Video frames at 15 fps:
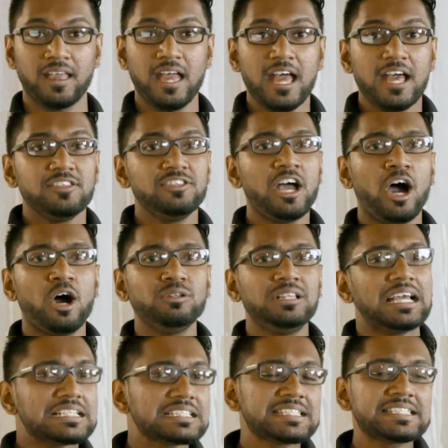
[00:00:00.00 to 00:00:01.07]
Now
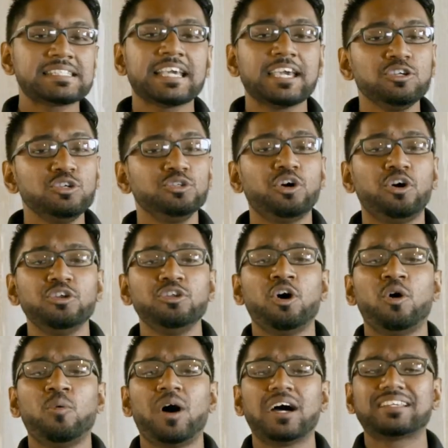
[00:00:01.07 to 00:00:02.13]
let's say you don't know
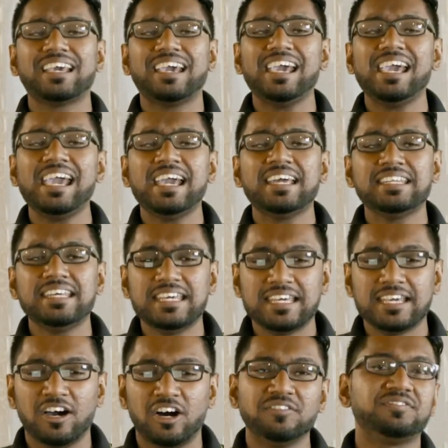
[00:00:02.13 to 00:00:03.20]
what any
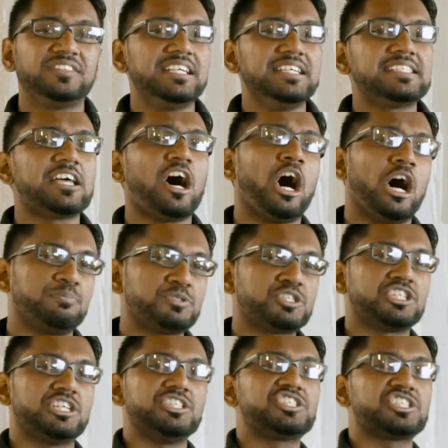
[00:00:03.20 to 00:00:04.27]
of these
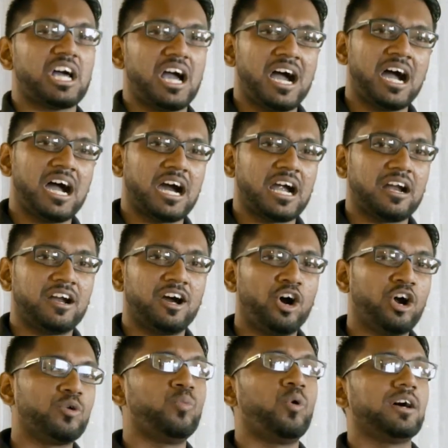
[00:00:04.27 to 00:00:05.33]
options are, or
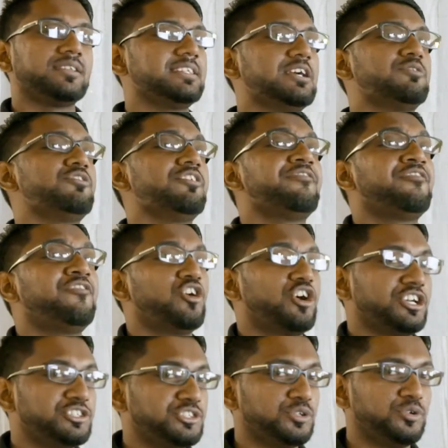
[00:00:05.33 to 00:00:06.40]
what they refer
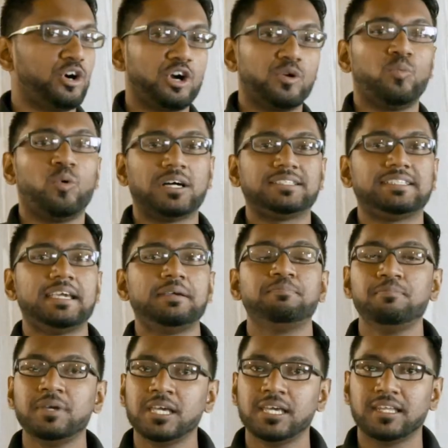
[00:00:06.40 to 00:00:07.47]
to, or what they
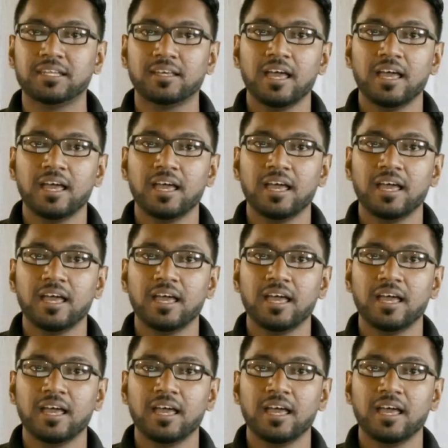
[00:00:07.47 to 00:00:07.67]
mean.